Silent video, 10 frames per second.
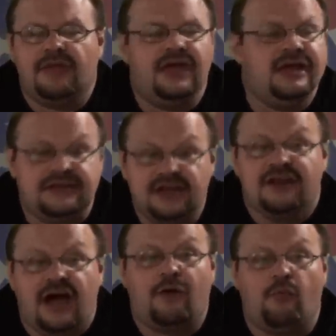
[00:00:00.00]
It
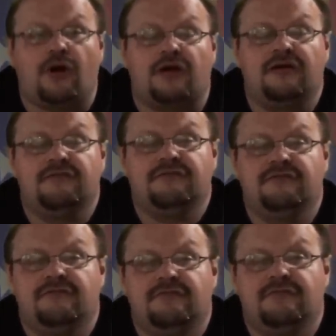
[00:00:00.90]
did not work.
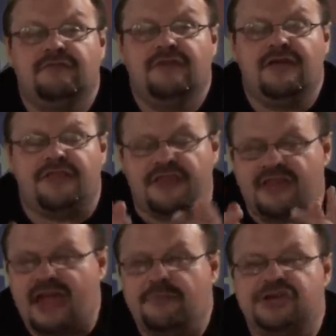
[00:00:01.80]
The
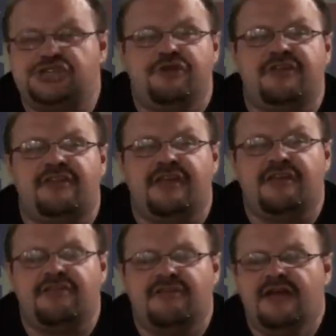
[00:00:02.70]
same issues
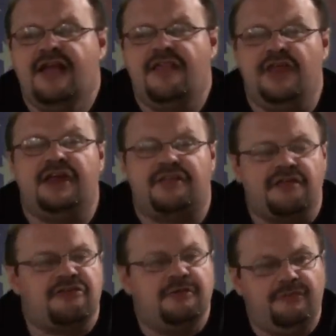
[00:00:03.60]
exist that
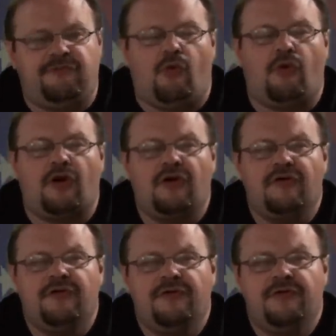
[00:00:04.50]
existed before.
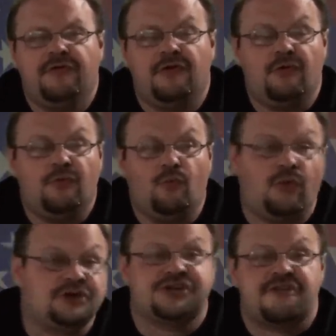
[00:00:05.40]

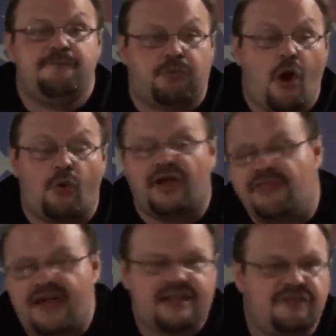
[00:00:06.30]
We're just broke.
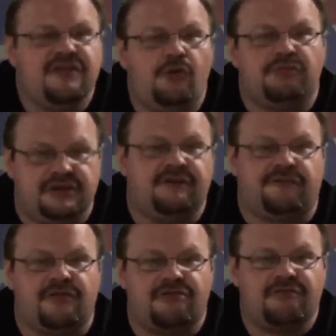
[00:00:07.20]
That's the only
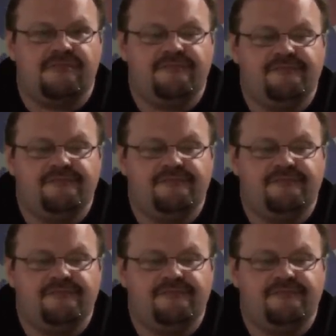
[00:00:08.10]
difference.